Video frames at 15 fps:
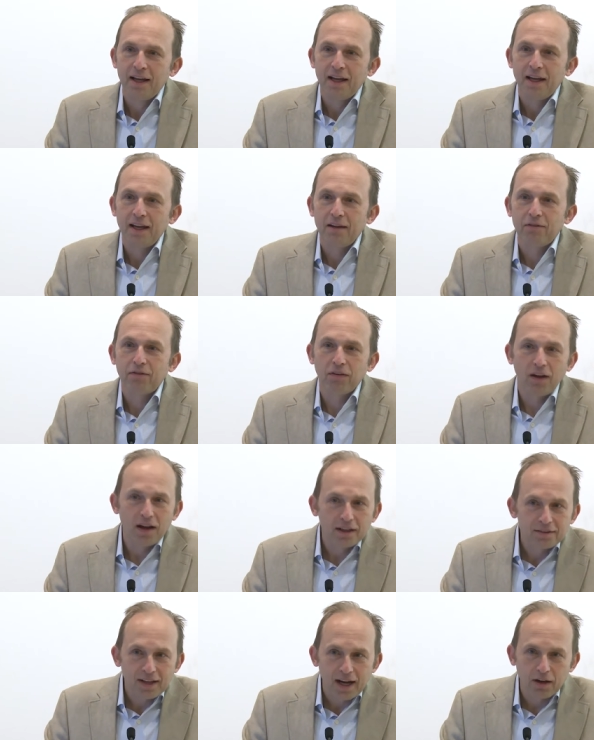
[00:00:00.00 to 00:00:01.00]
he
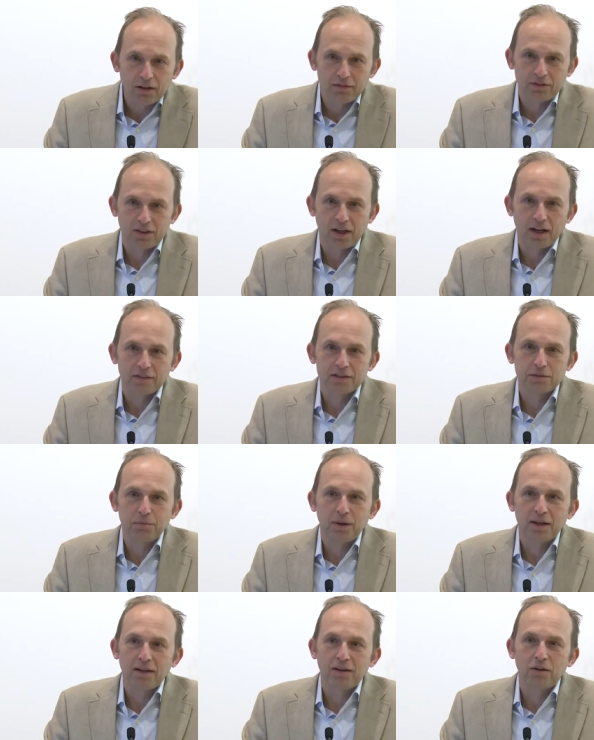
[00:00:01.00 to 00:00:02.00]
flunked out of Tufts,
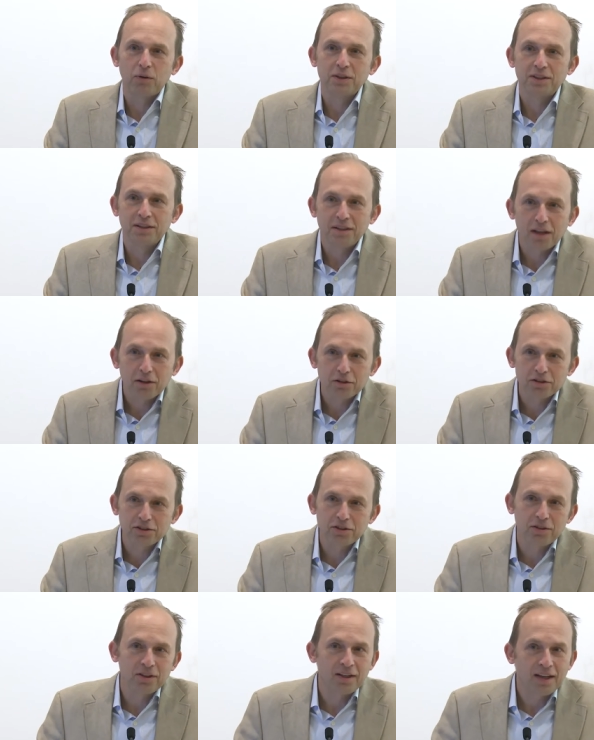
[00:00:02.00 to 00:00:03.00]
but there was another
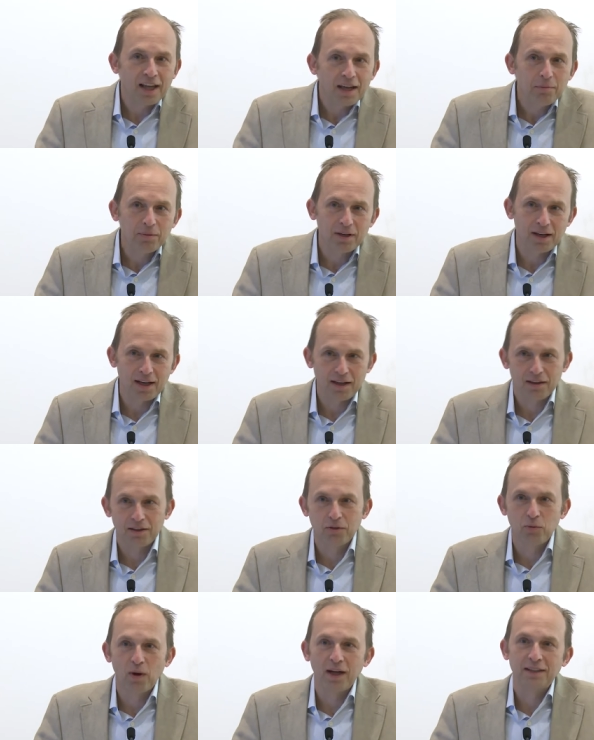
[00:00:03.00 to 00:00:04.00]
student named
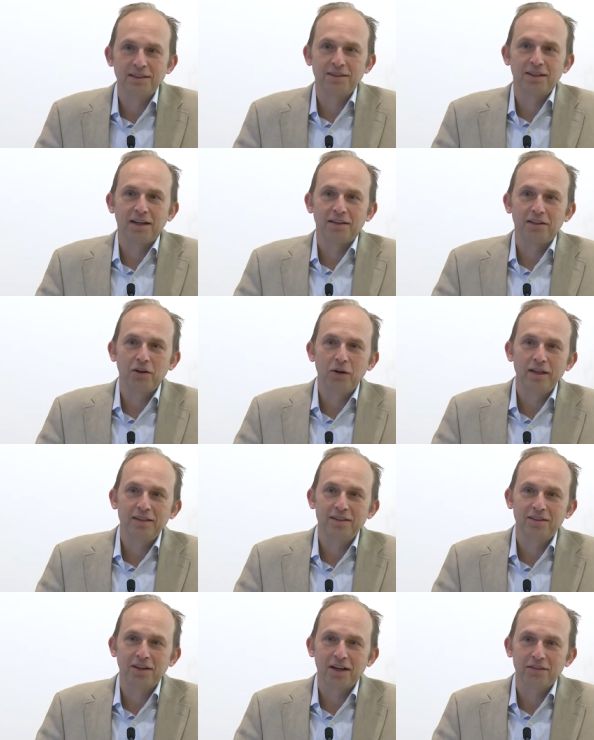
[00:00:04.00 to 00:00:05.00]
Nathan Weinstein going to
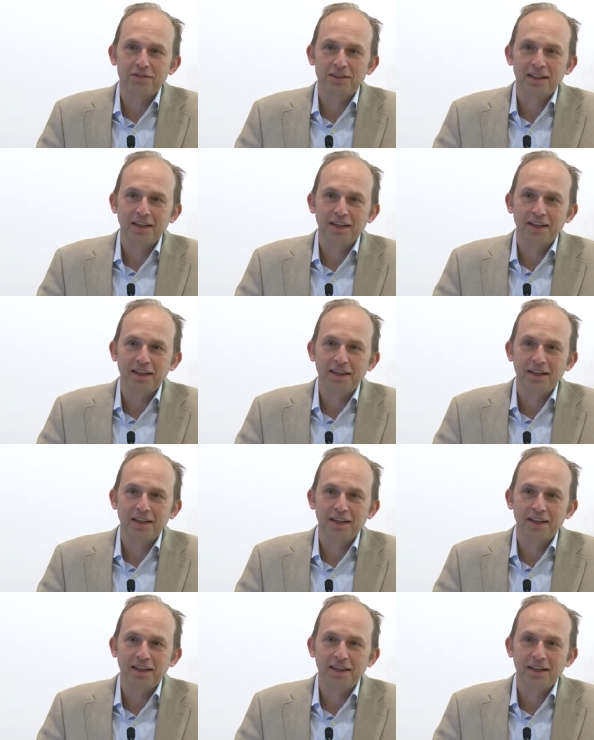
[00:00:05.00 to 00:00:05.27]
Tufts,